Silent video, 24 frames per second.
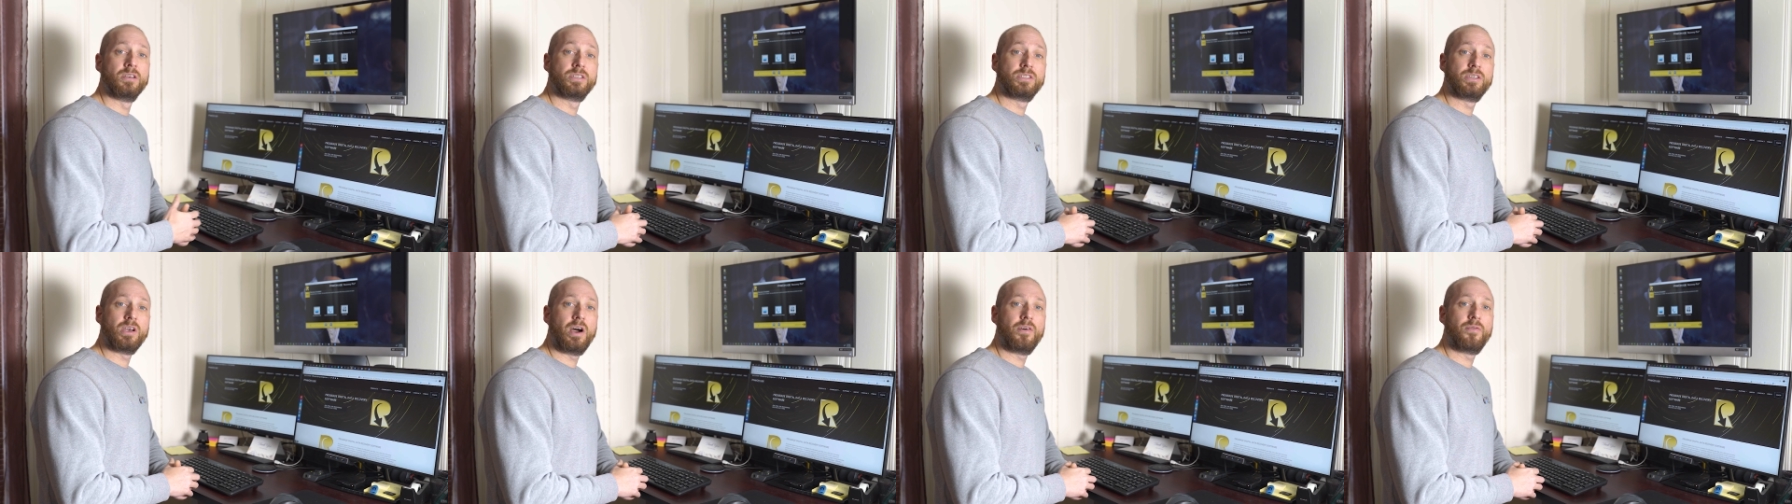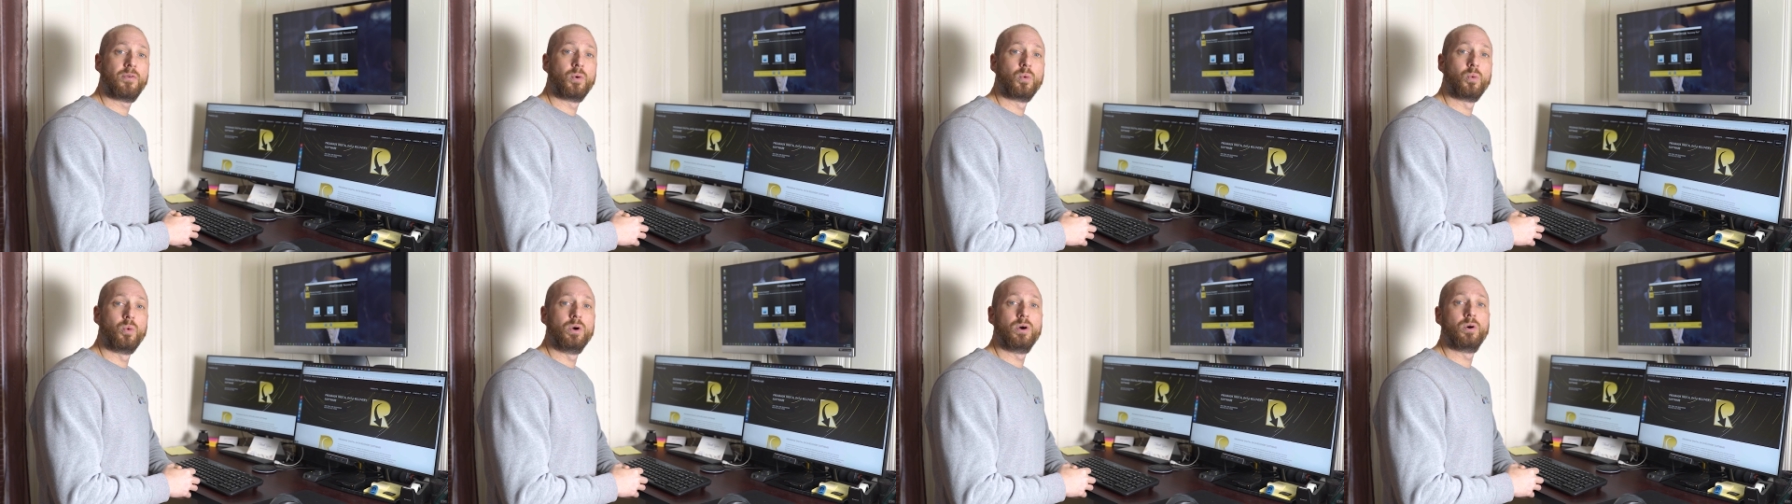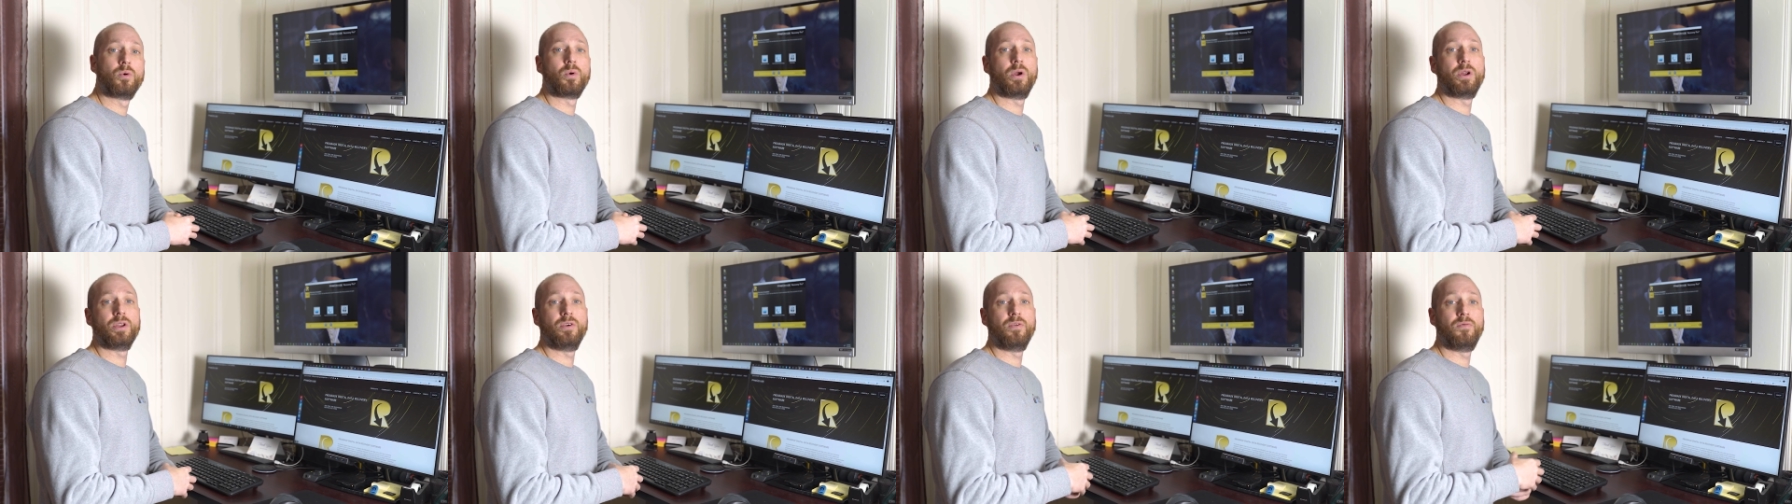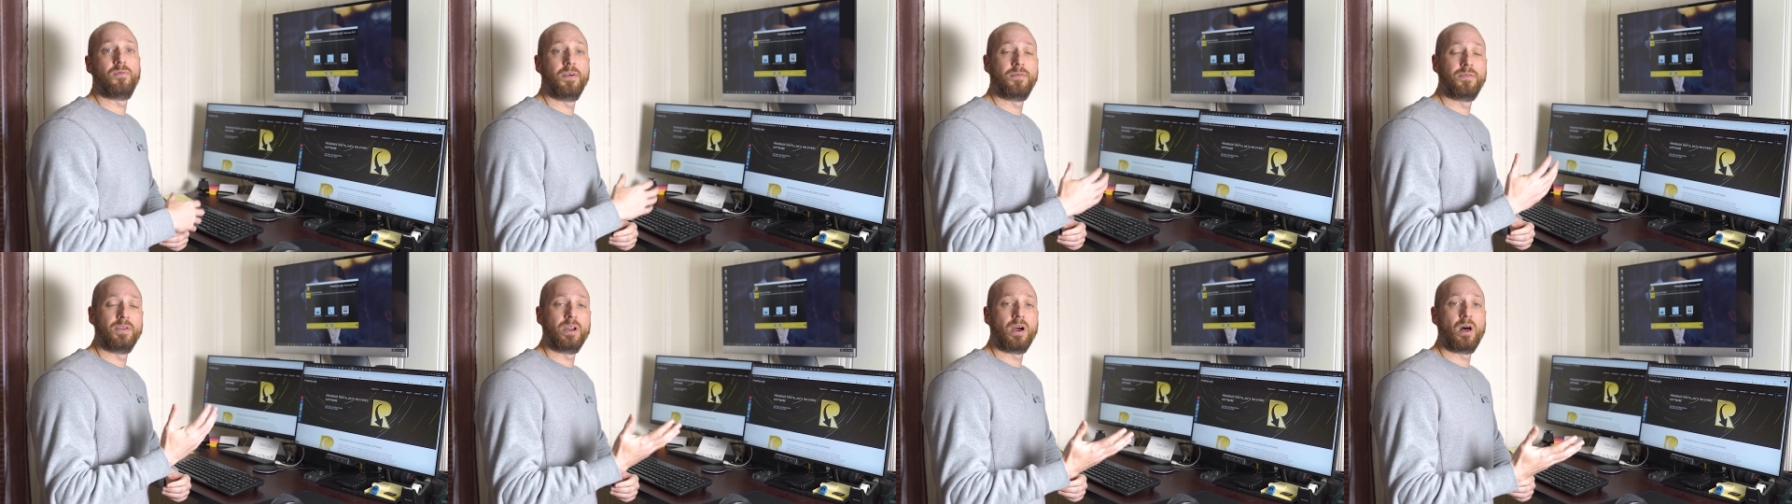this software will run you
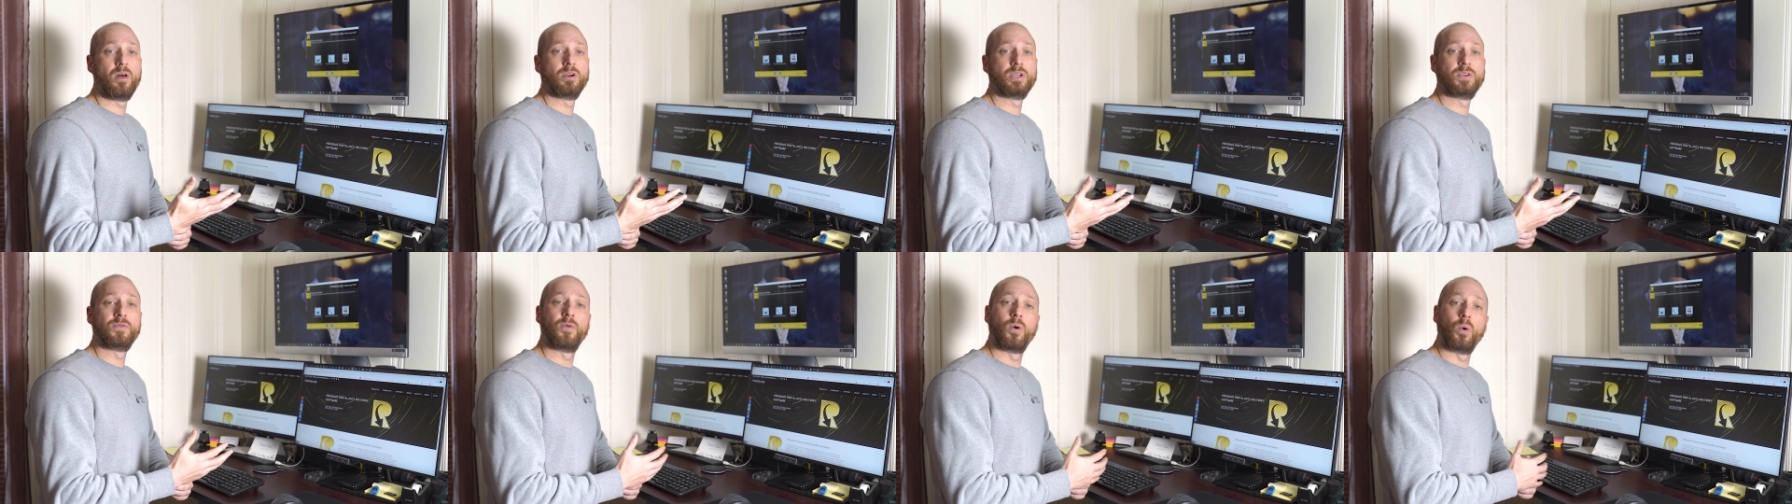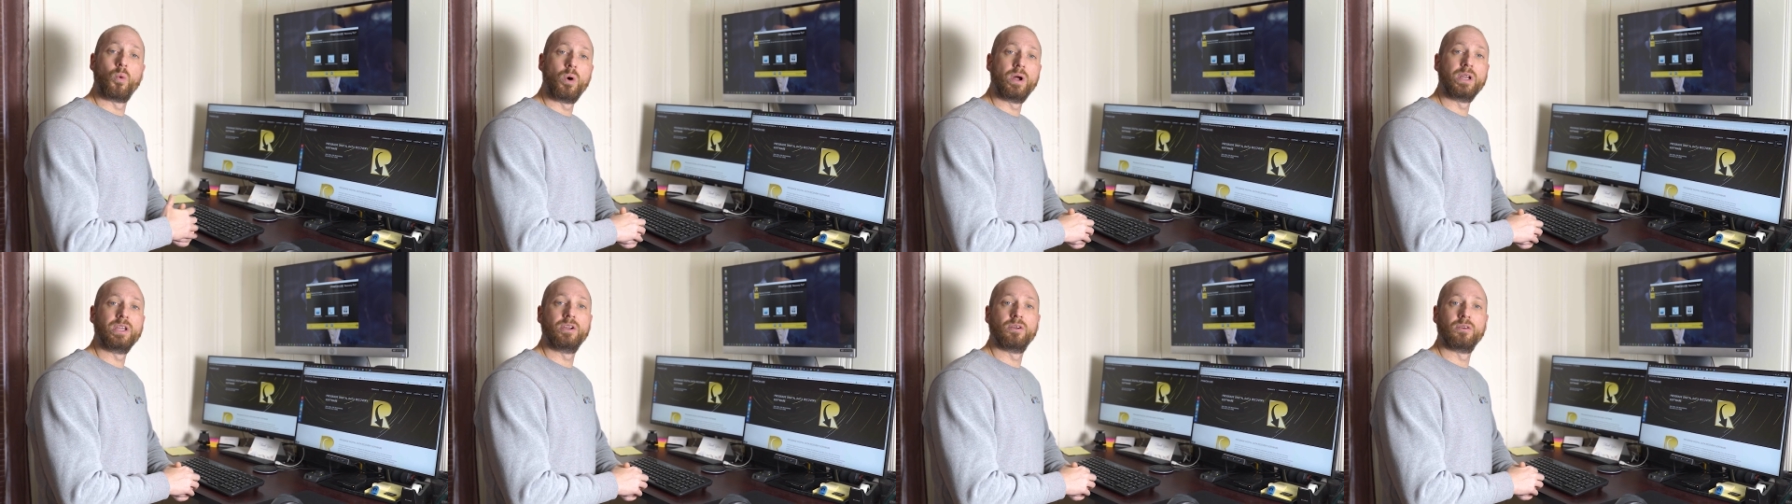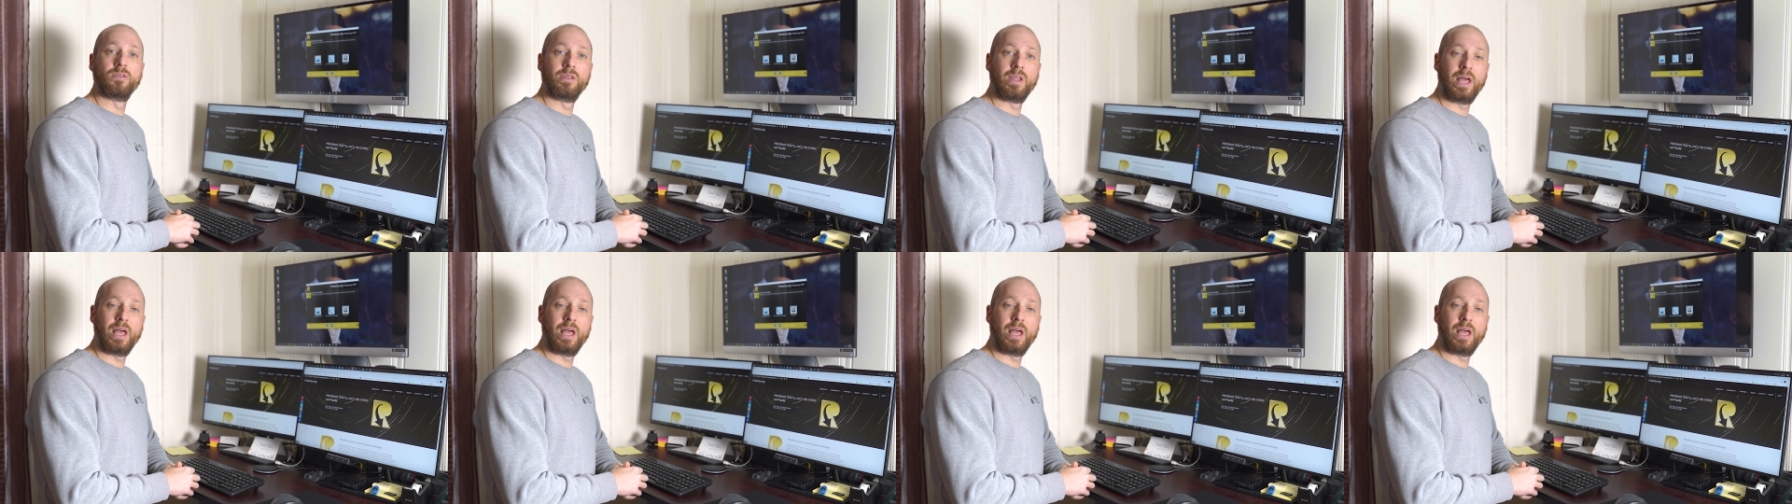$50 for a 1-year